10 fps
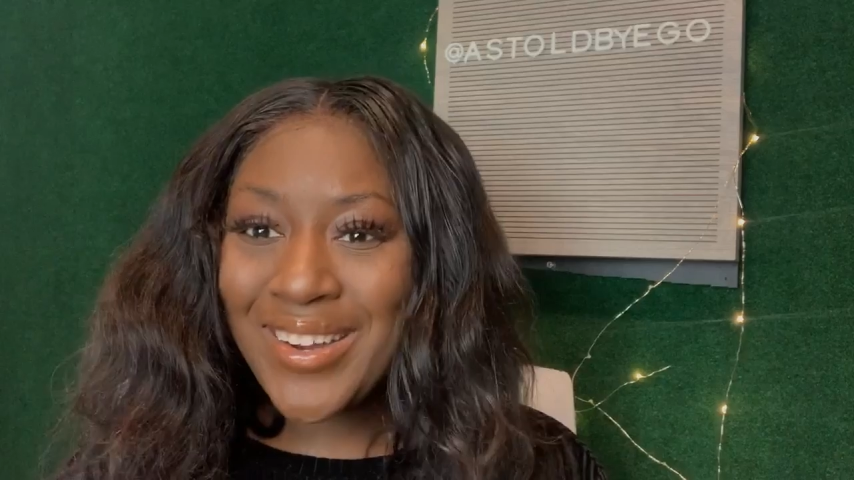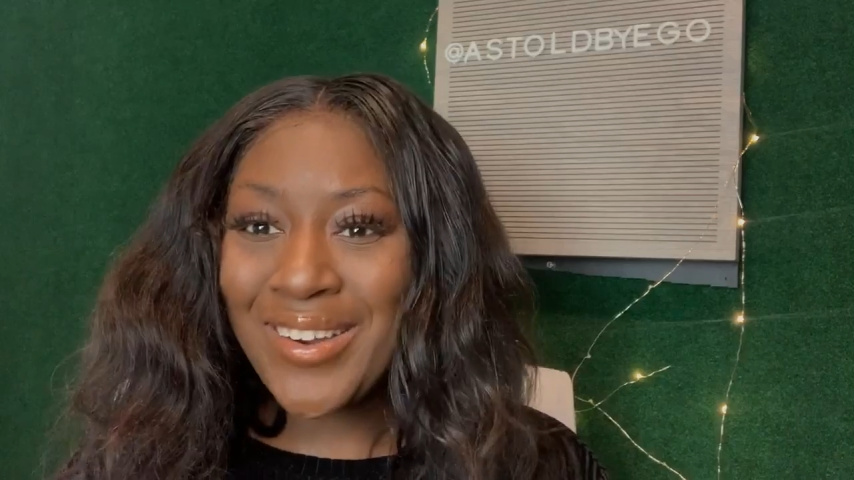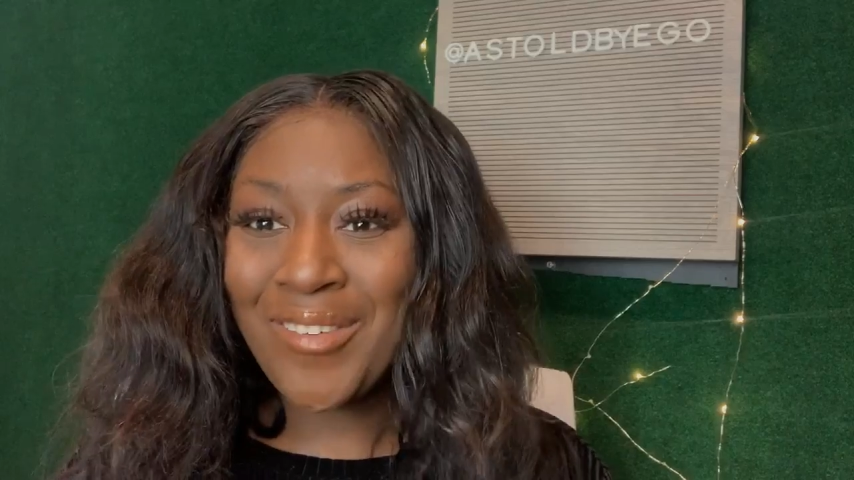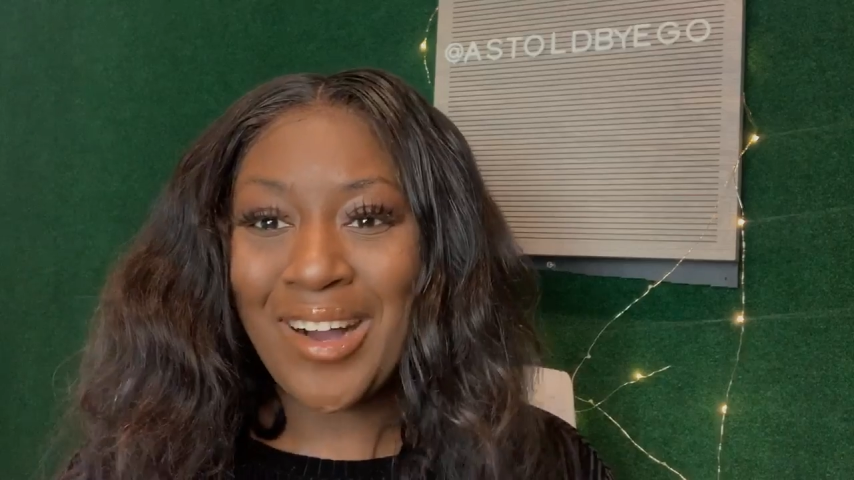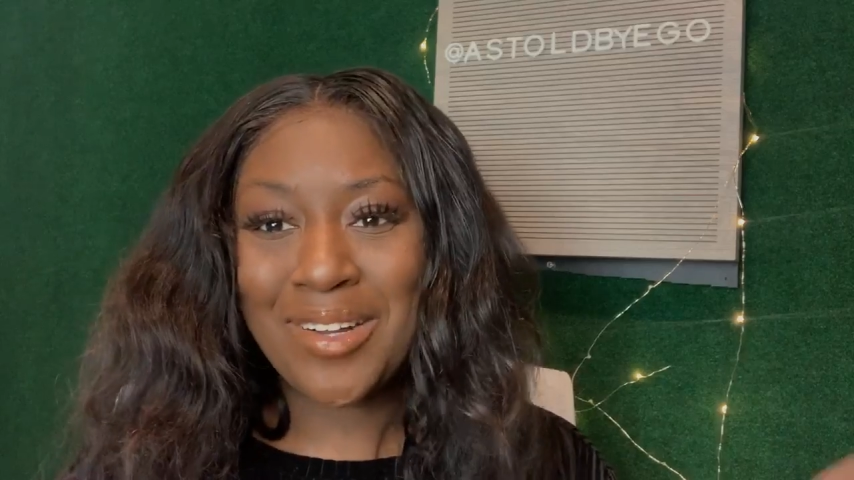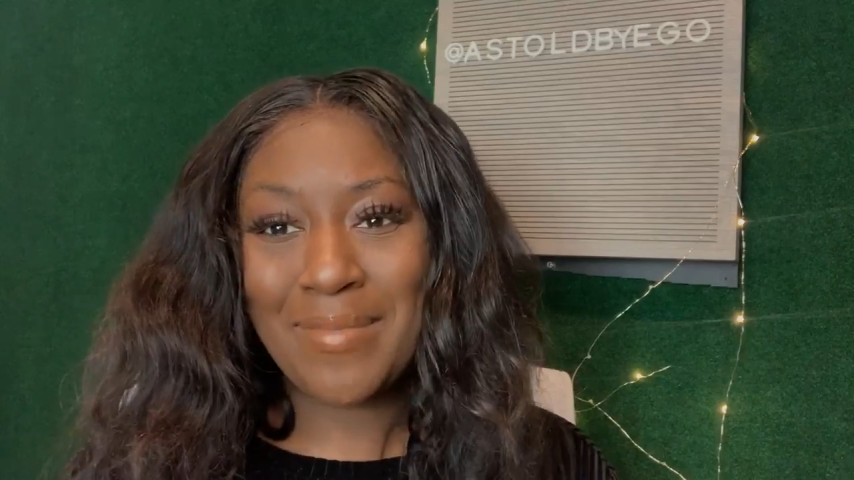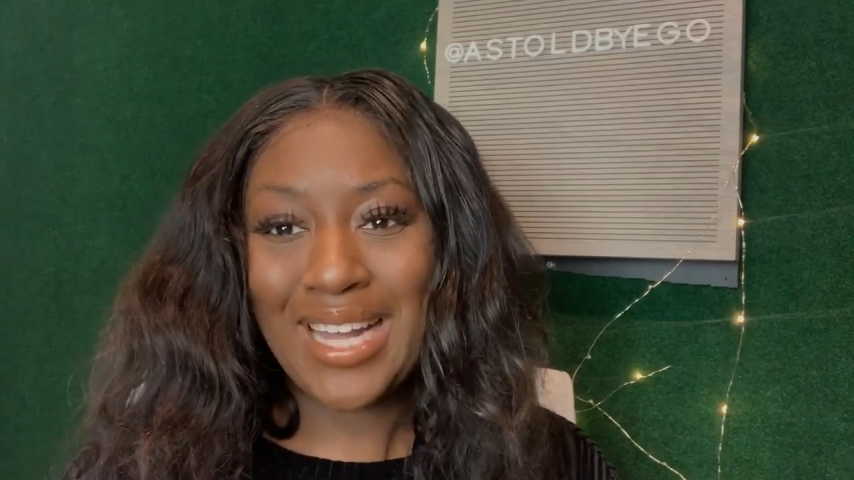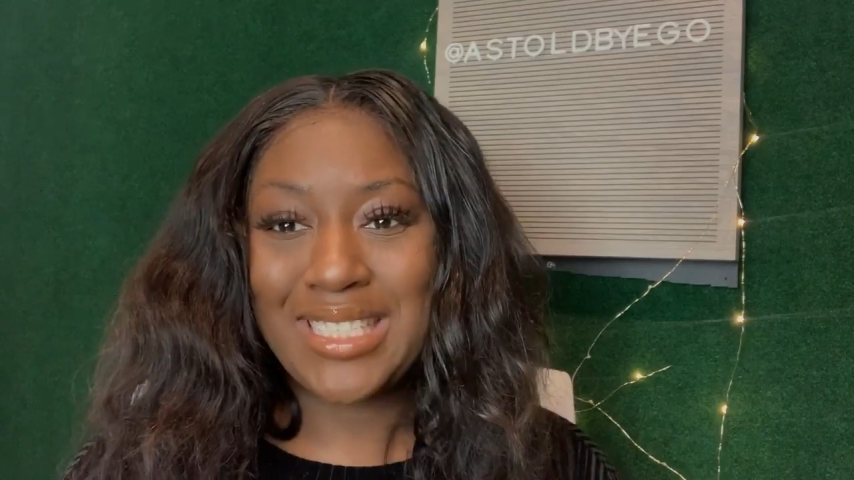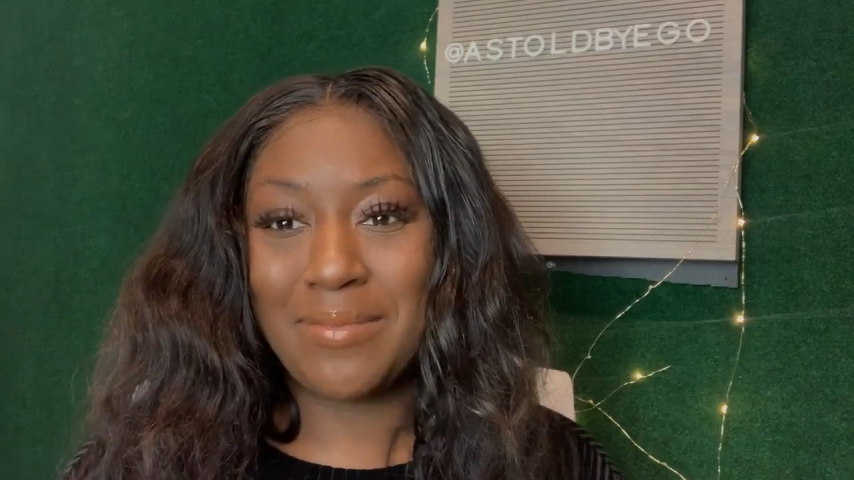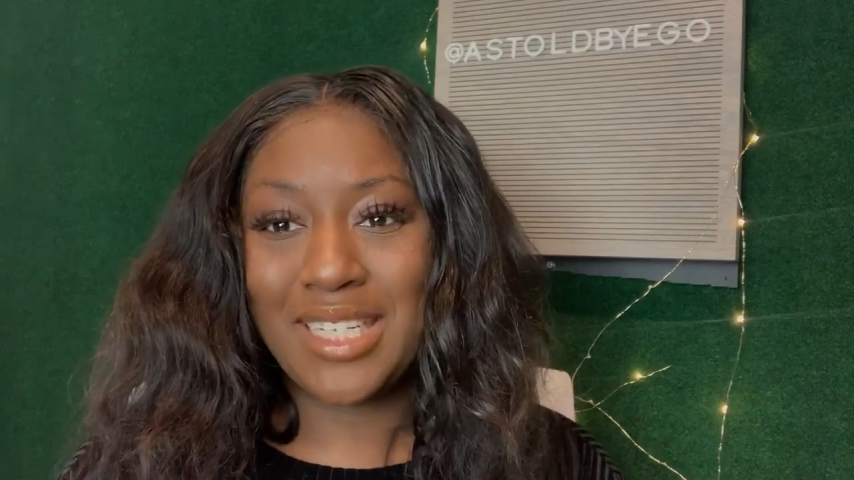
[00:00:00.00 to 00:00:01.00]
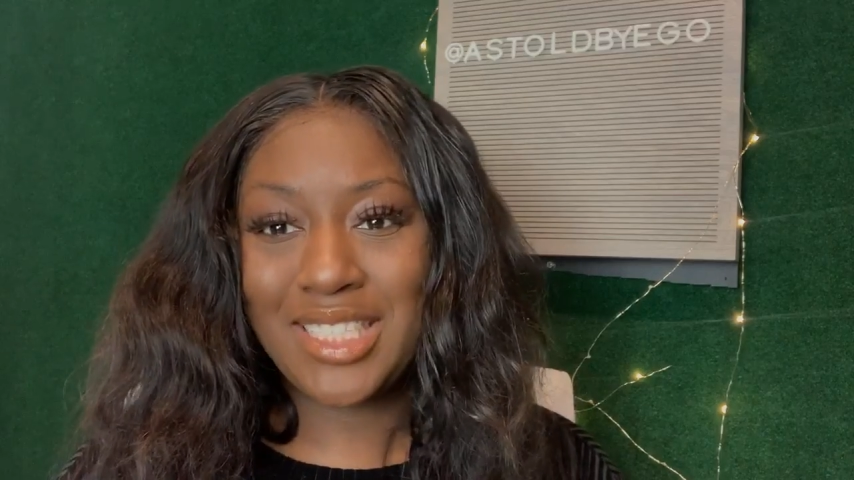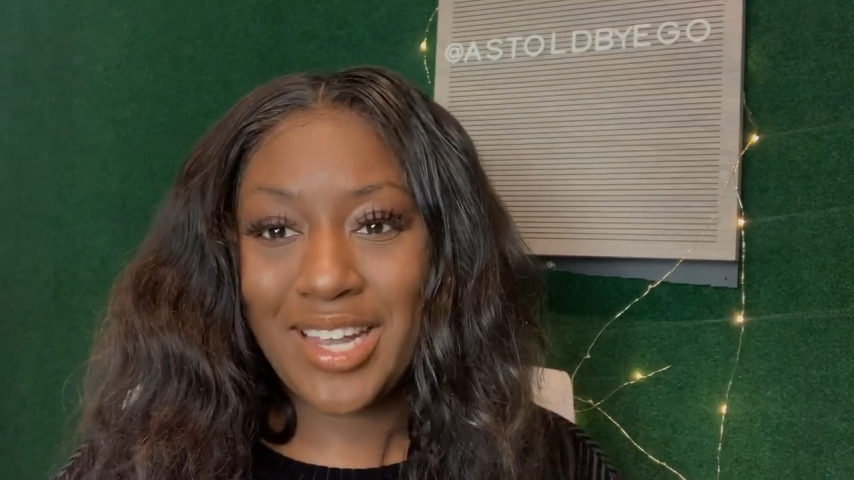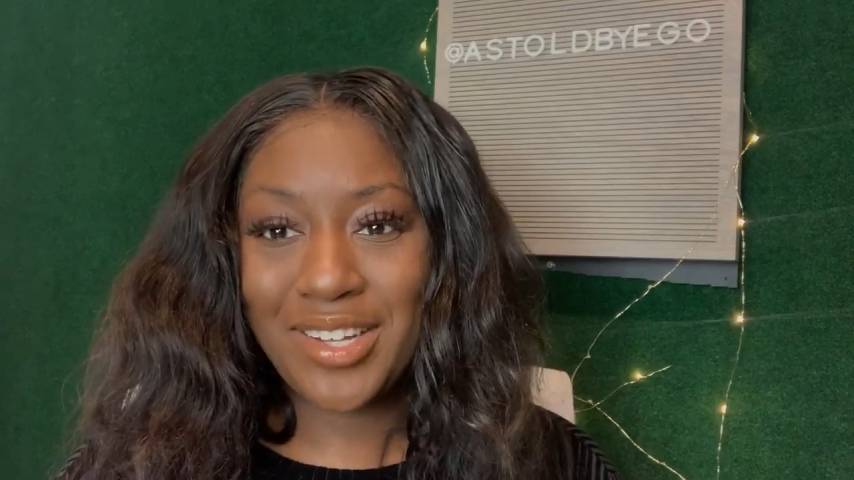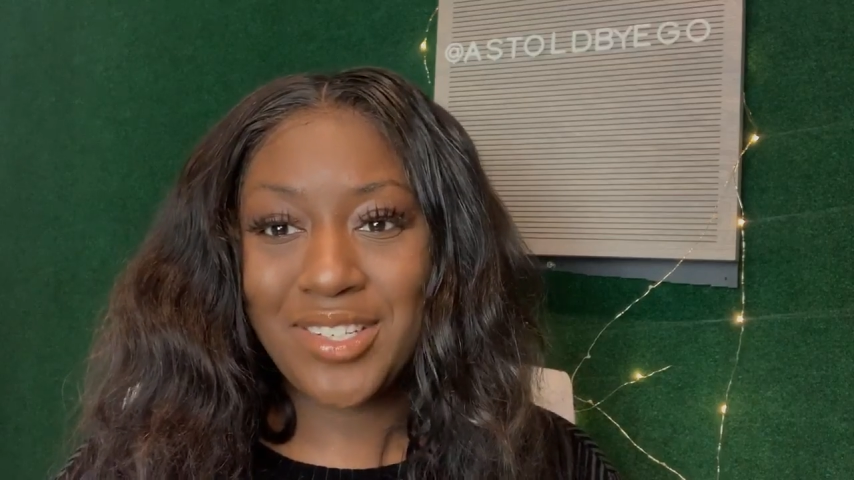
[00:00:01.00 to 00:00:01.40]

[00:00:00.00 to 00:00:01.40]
welcome back to my channel,